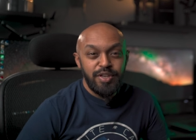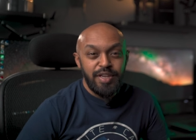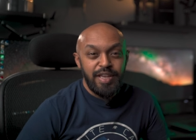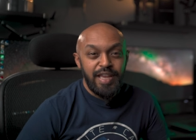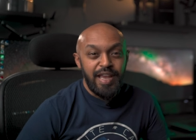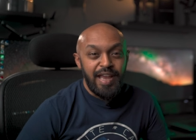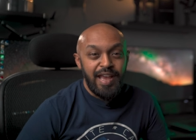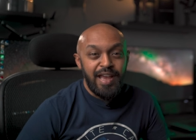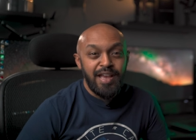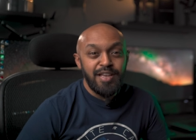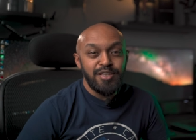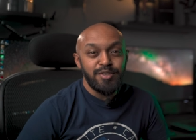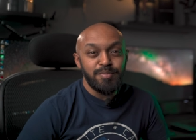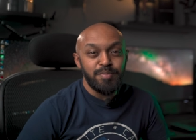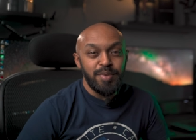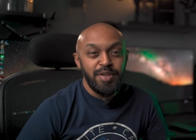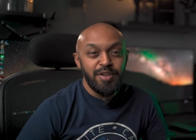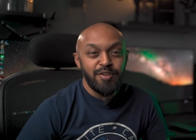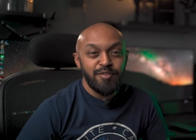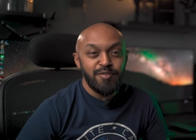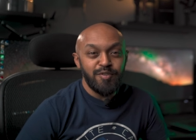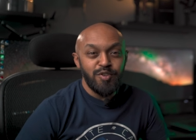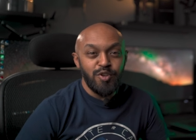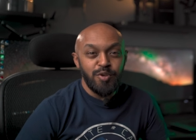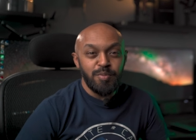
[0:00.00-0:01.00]
it has been a
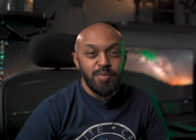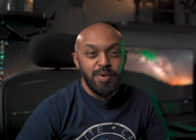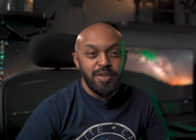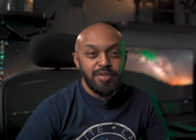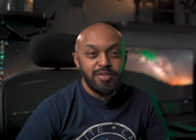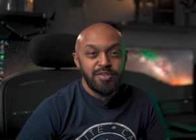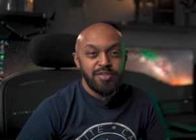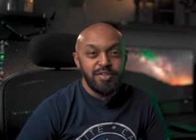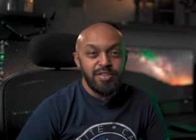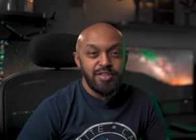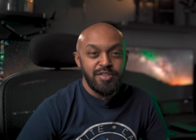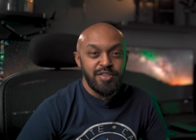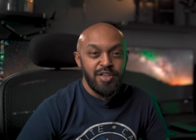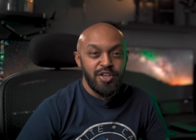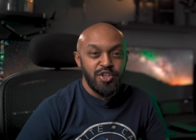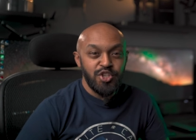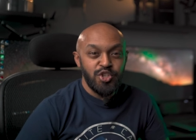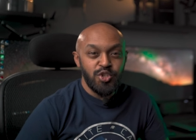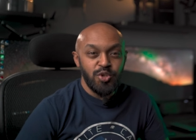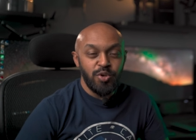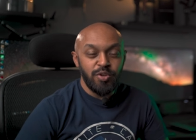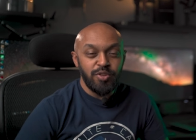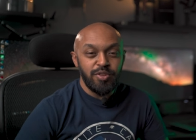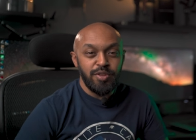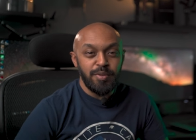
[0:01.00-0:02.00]
few months since I
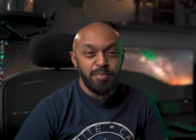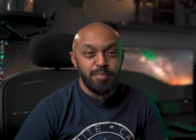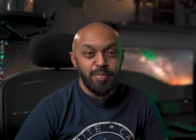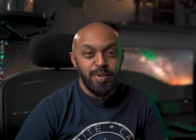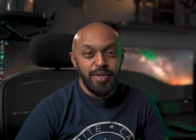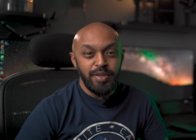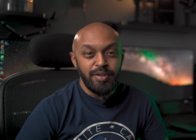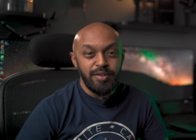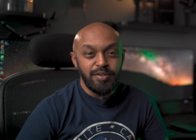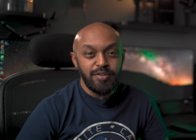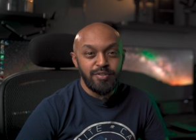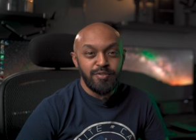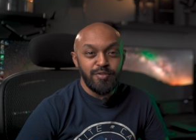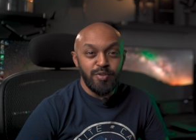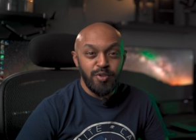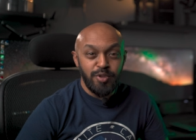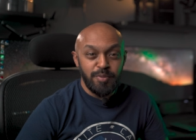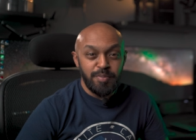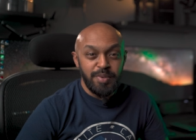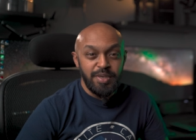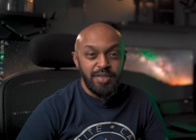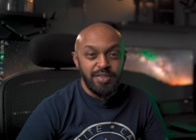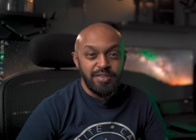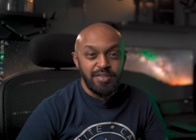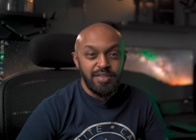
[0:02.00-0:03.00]
shot the build for the
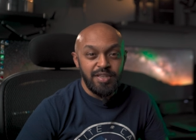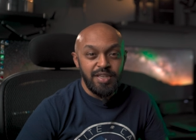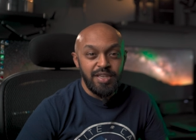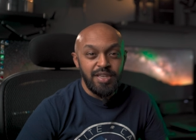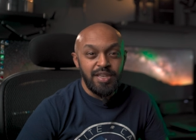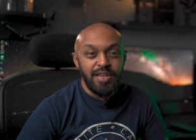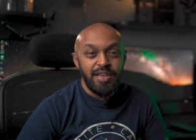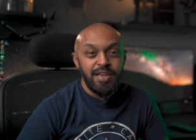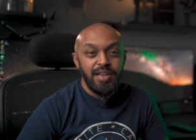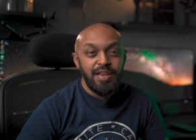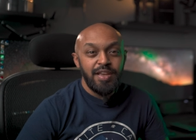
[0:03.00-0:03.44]
PC.